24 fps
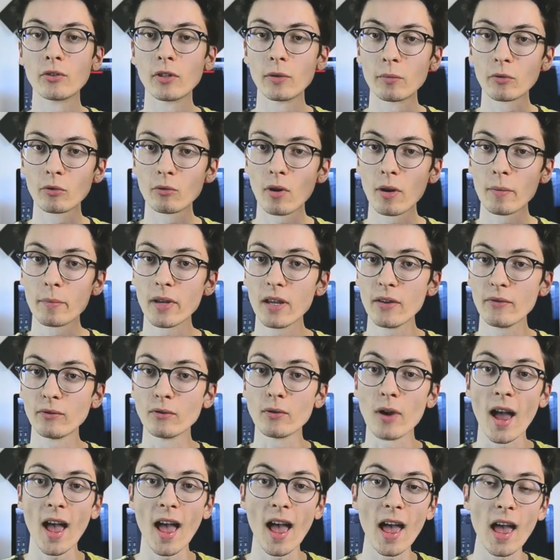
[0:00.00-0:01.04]
subscribe if
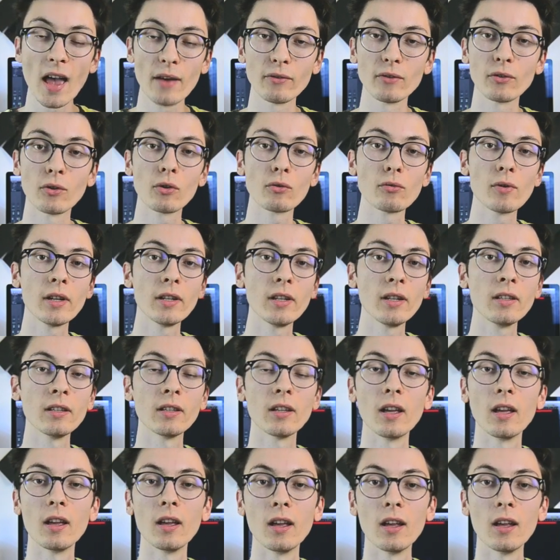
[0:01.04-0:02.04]
you haven't already.